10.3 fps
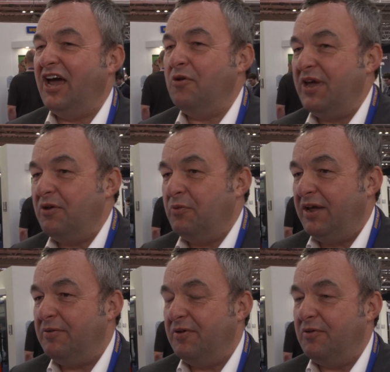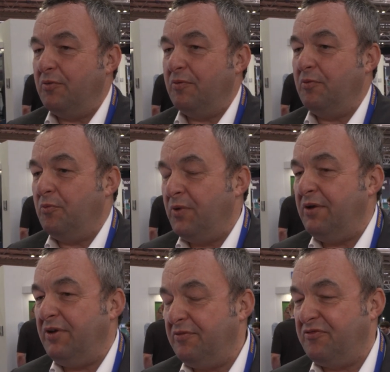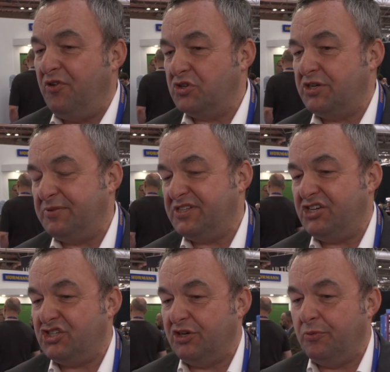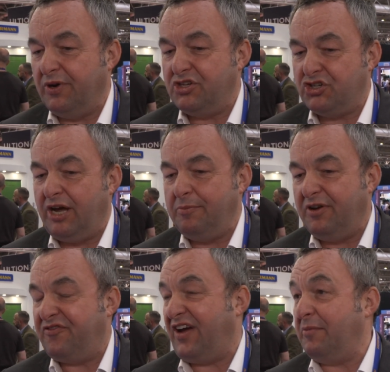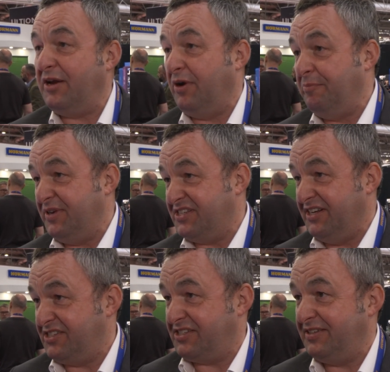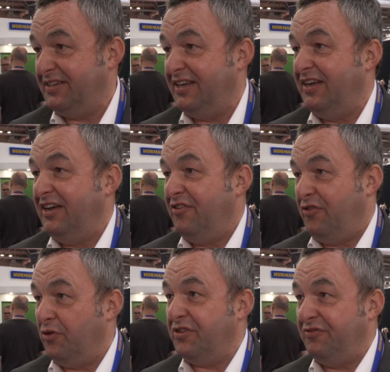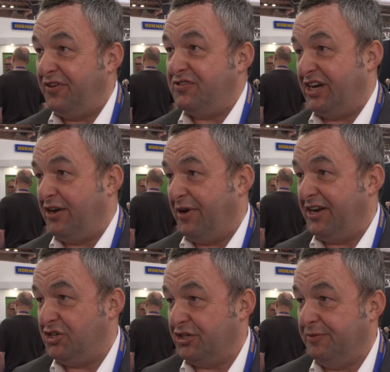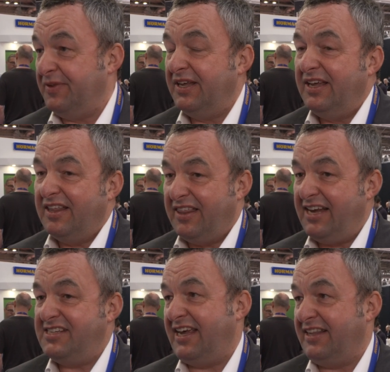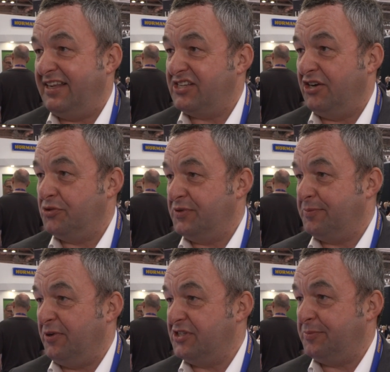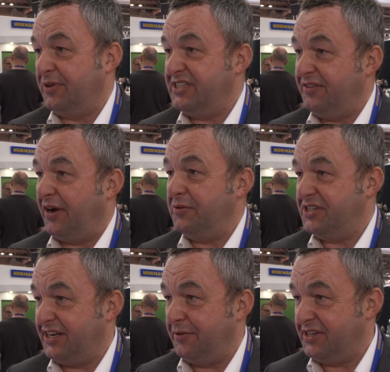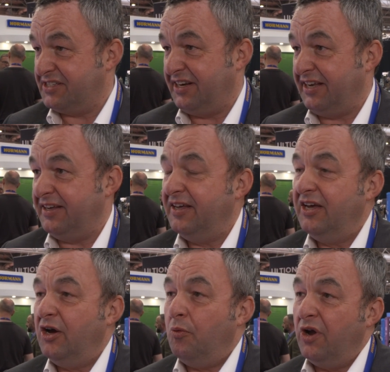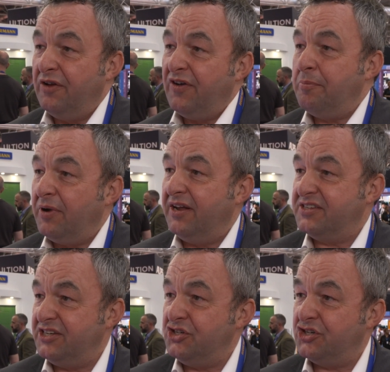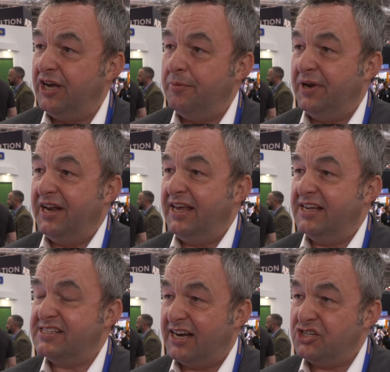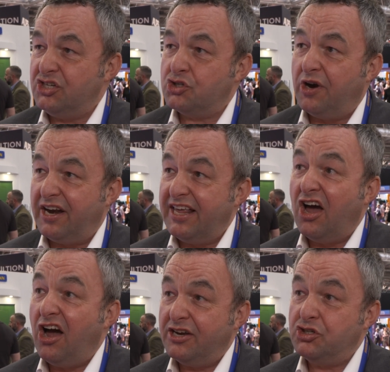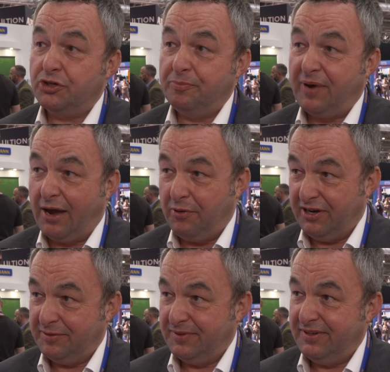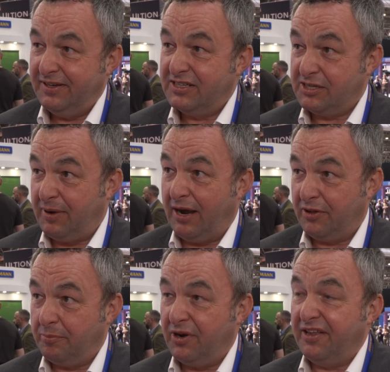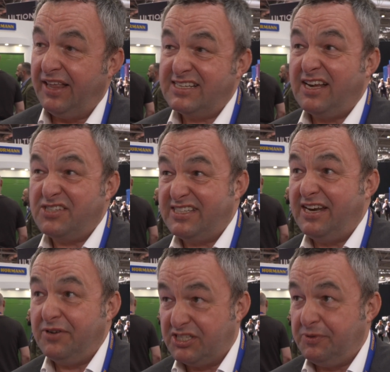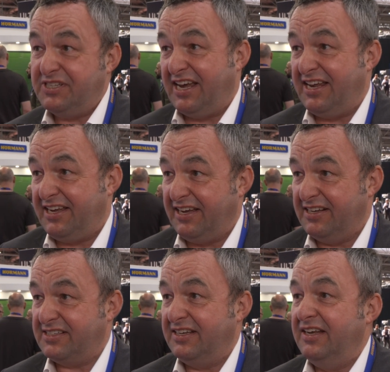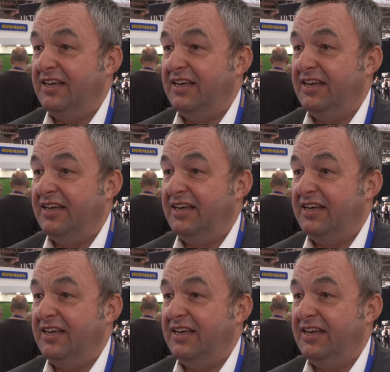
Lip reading: No, we're in a fortunate position. We're a German family-run business, fourth and fifth generation. They take their social responsibility very seriously. One of our plants in Germany is actually trialling hydrogen power to power the plant. That's how serious we take it.